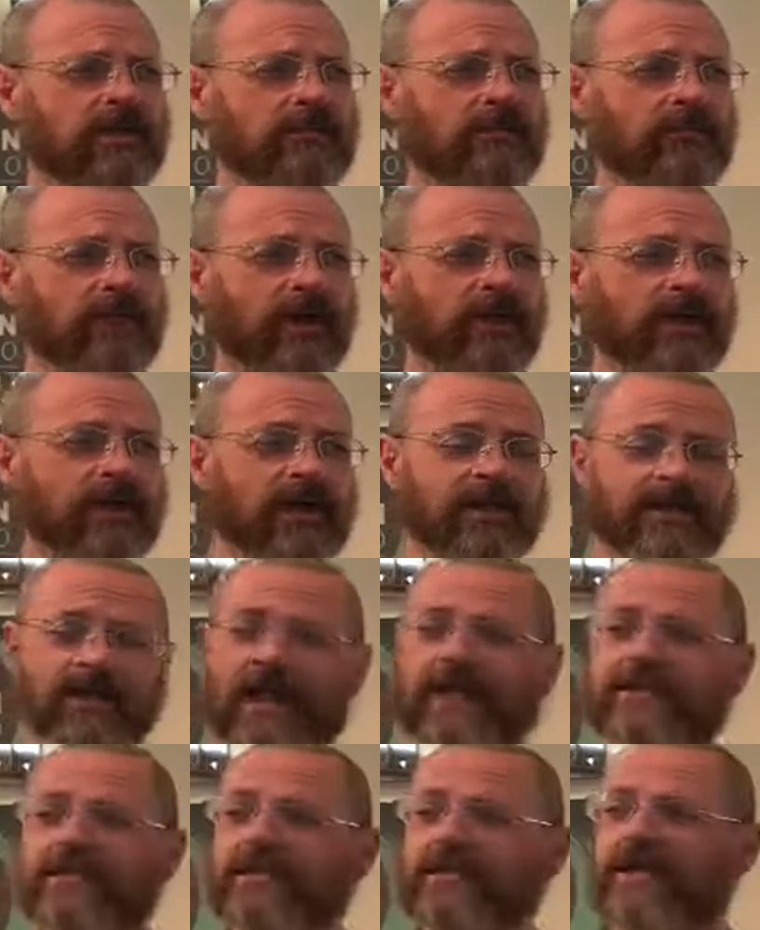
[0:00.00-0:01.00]
But in the
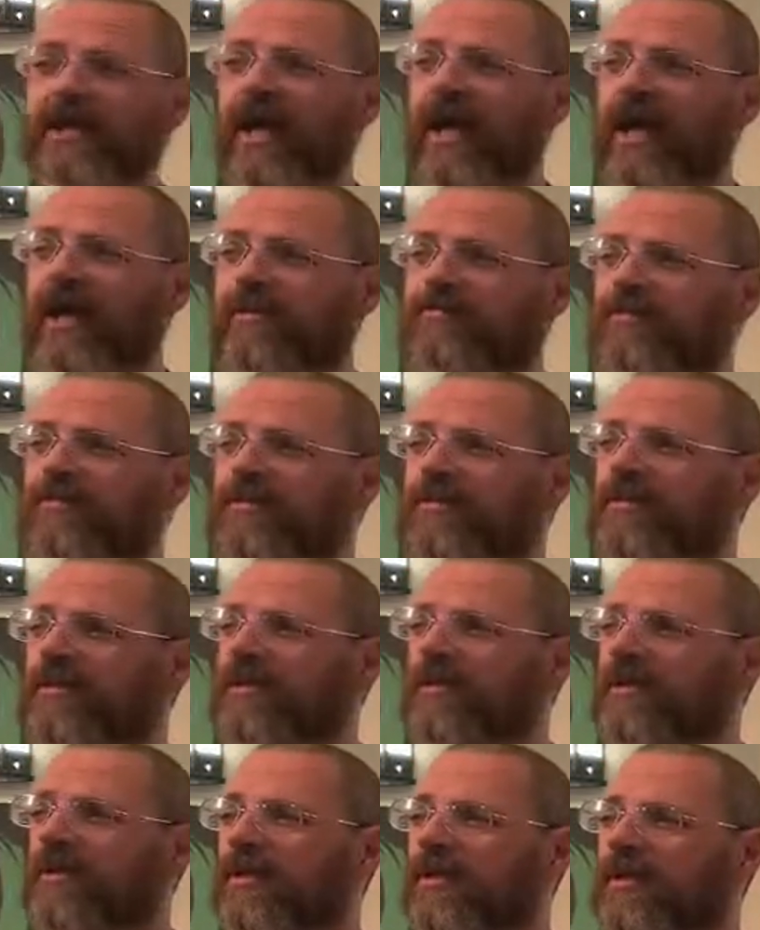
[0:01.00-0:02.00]
ancient times,
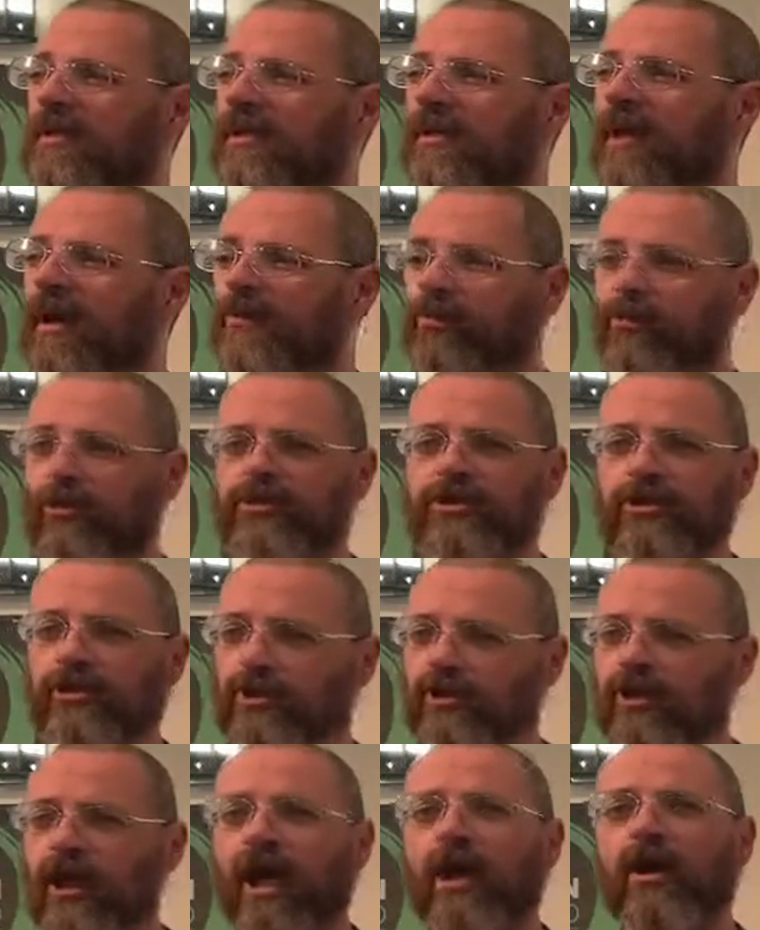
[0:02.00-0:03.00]
a person
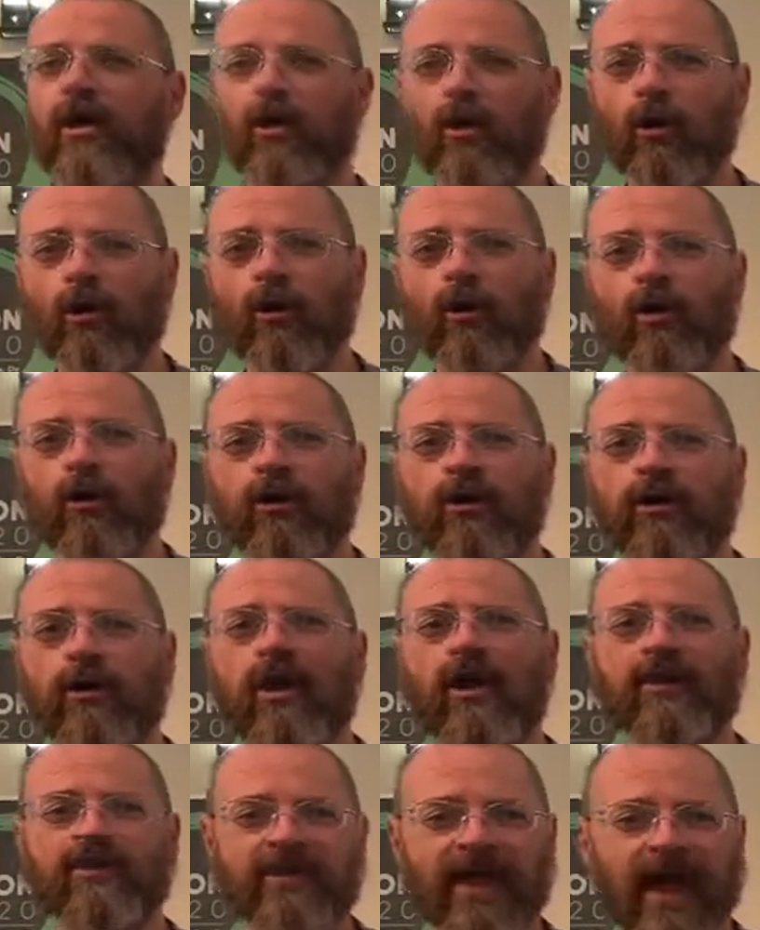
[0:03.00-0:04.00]
could not earn
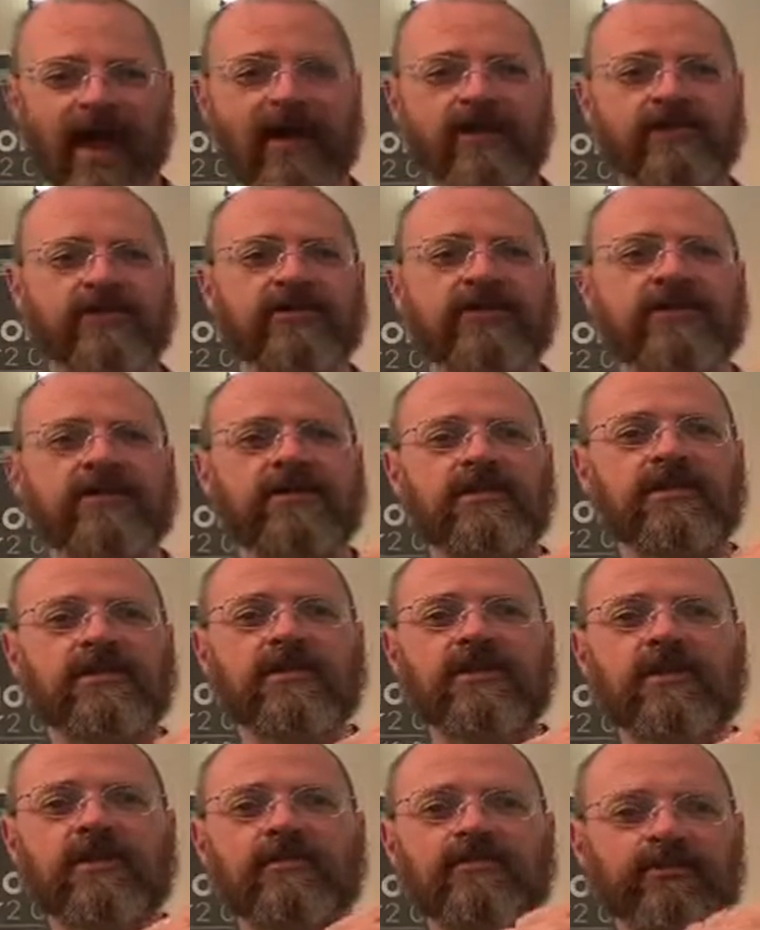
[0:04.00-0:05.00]
1,000
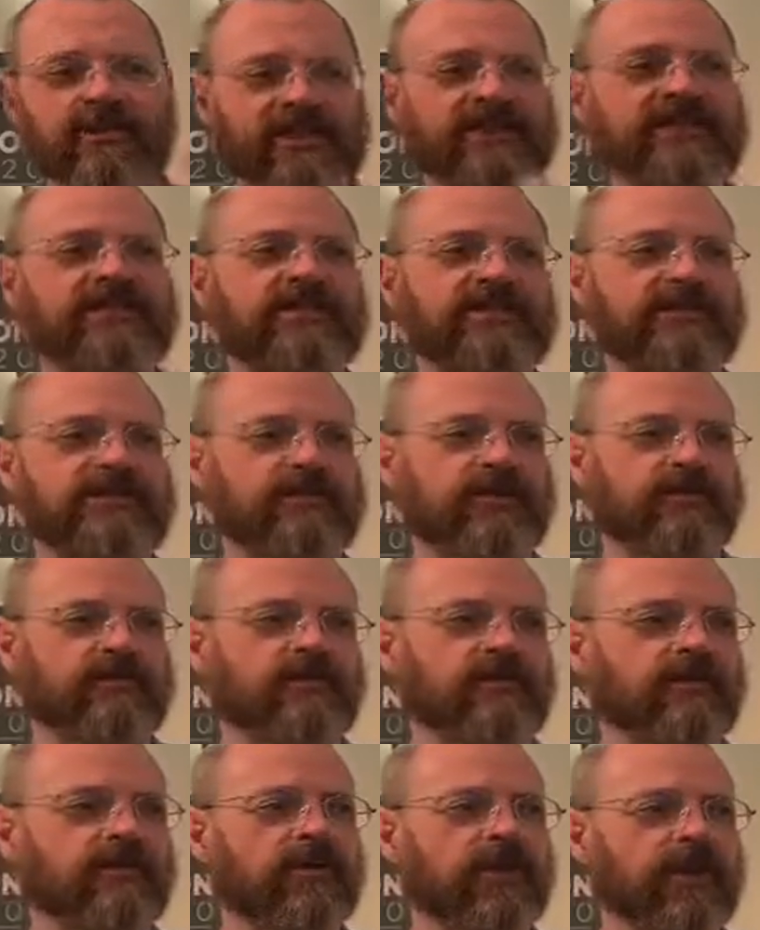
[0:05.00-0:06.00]
pieces of
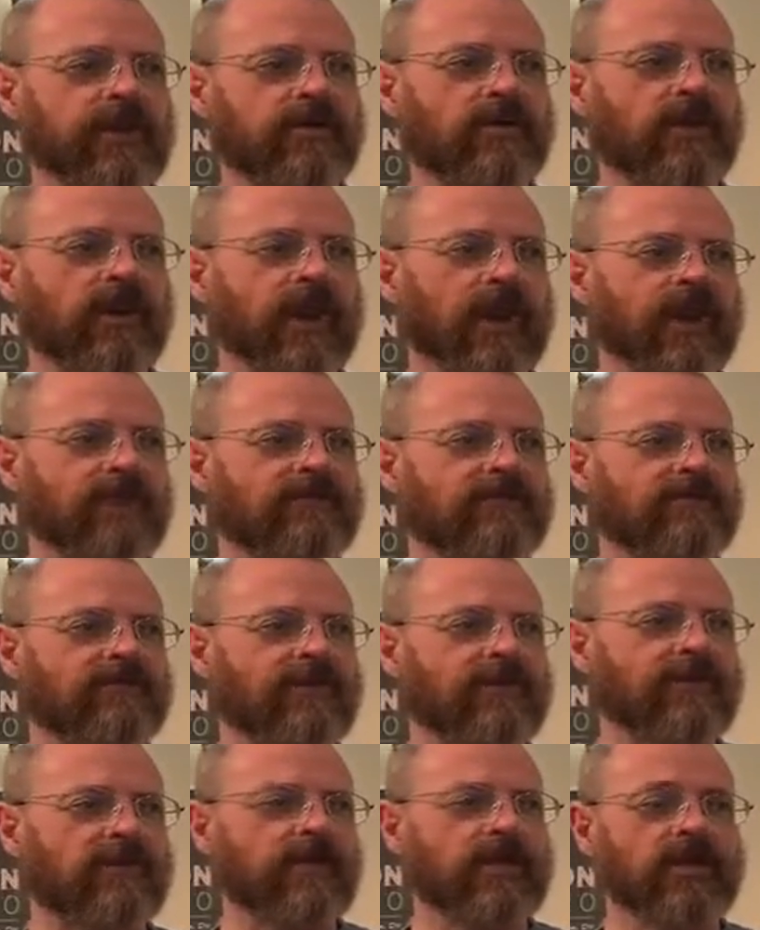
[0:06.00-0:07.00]
silver in their life.
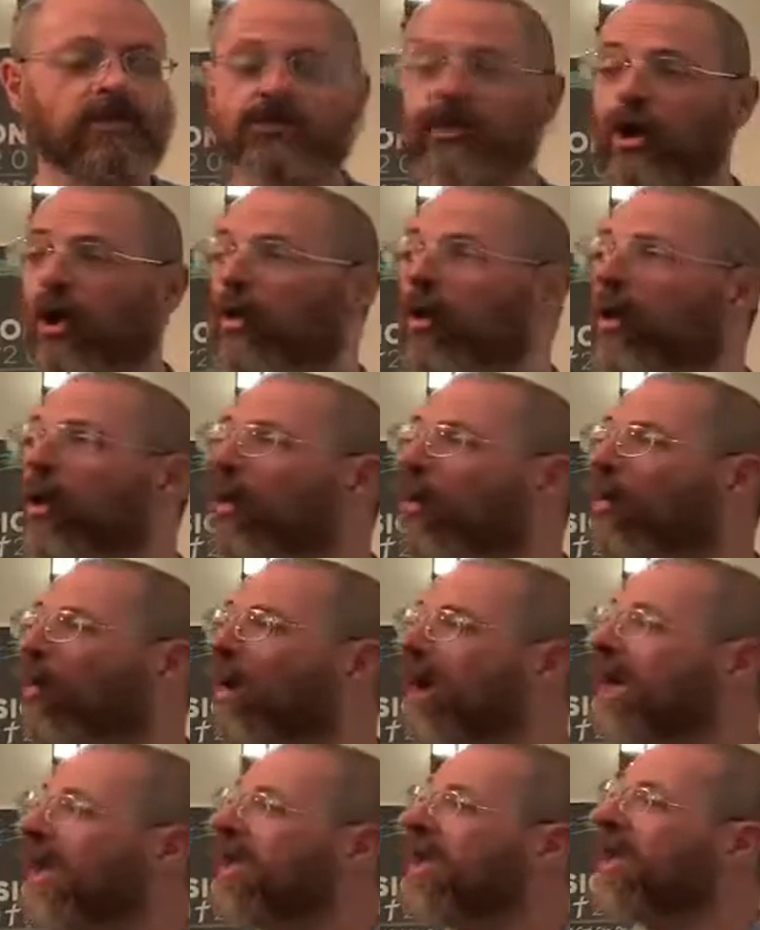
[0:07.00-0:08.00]
So
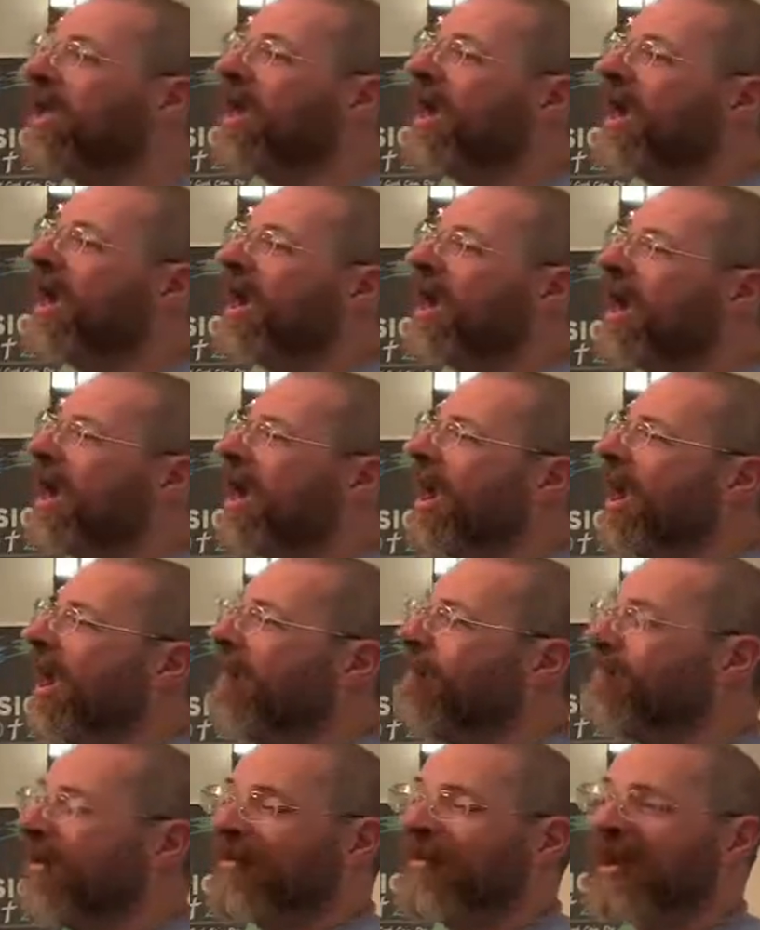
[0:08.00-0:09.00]
when
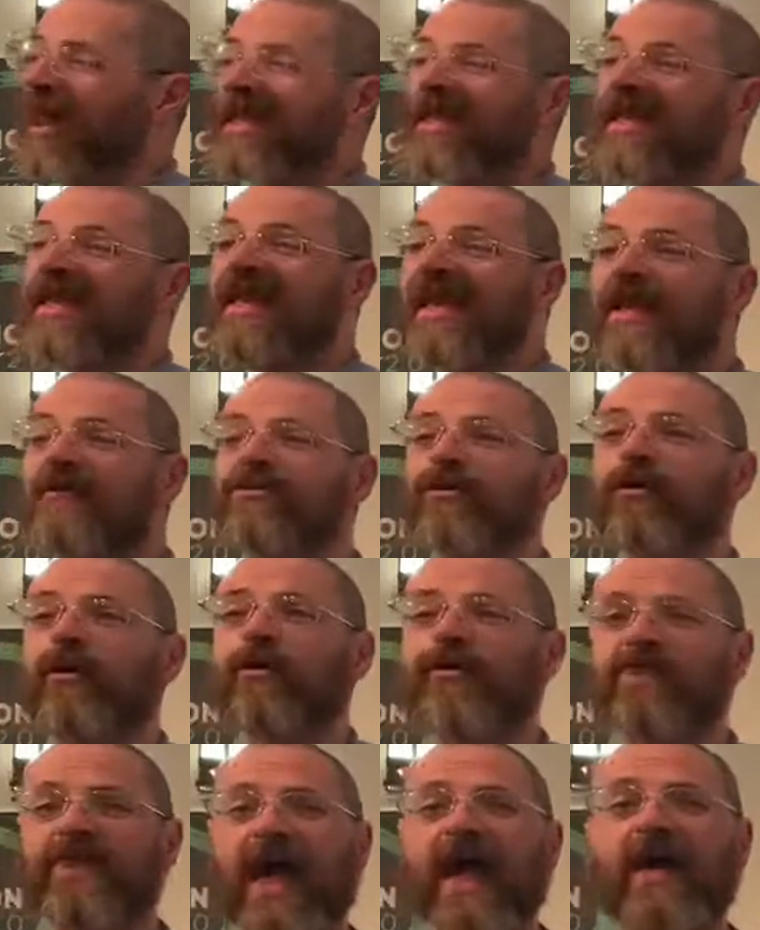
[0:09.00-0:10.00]
Abimelech gives her
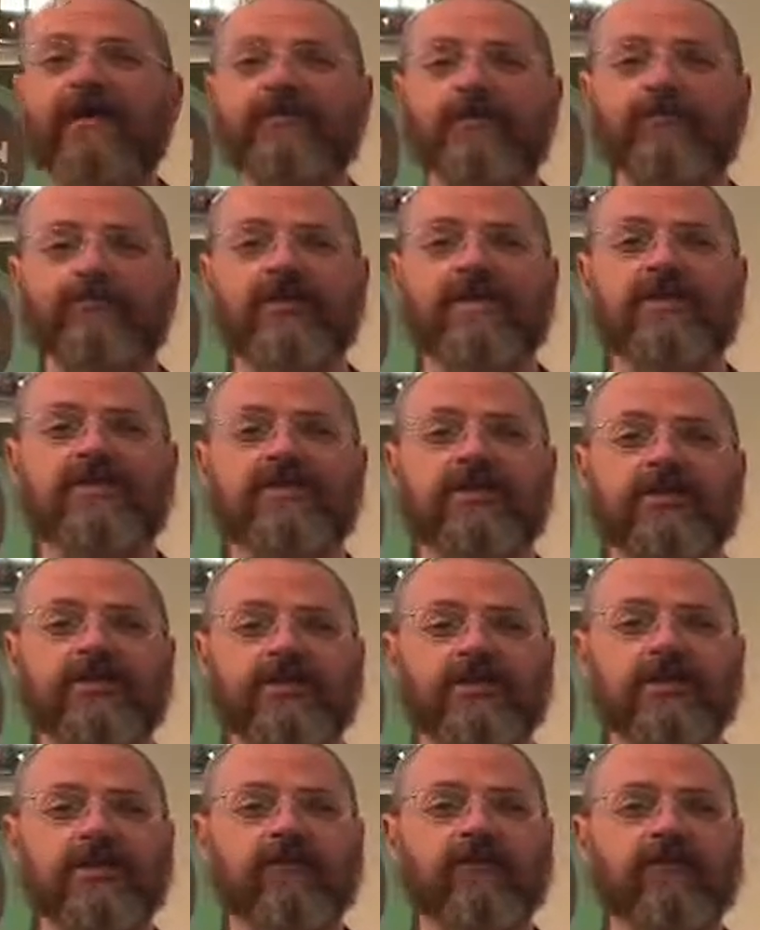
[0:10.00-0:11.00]
1,000 pieces of
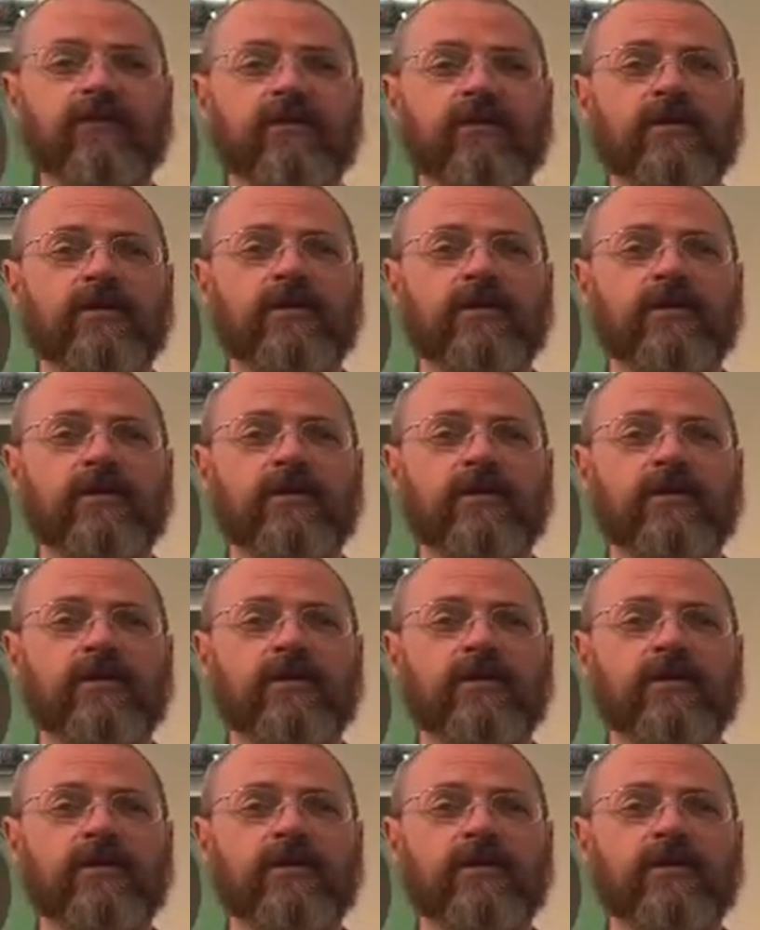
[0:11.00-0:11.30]
silver,